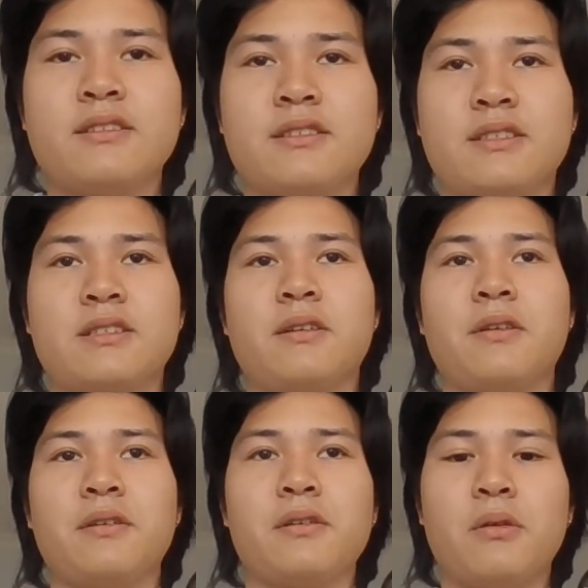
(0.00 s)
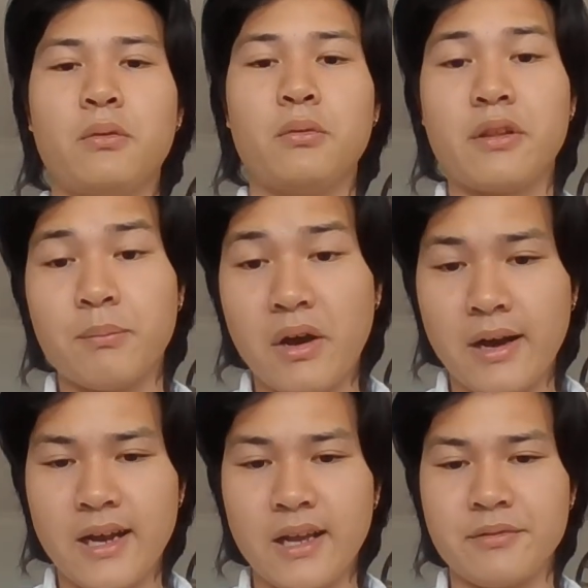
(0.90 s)
So all the
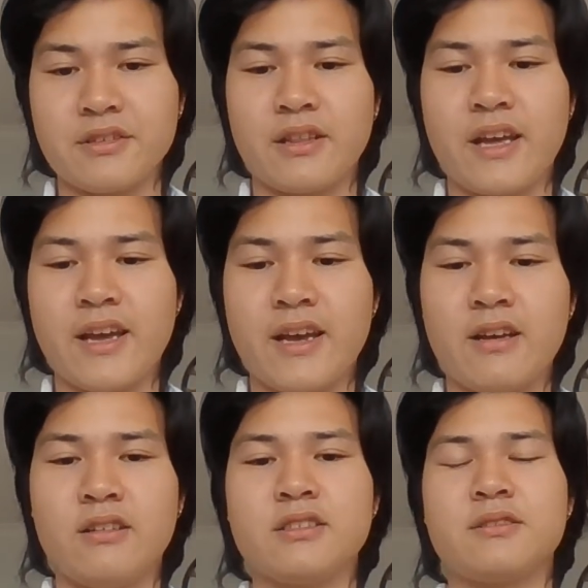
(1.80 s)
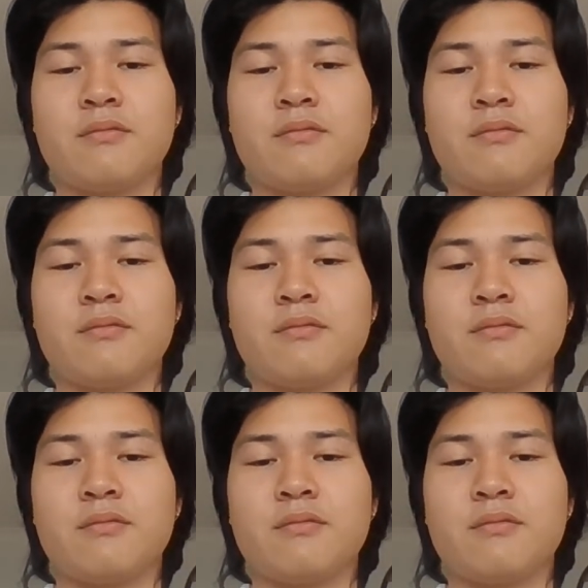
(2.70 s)
pipes in the house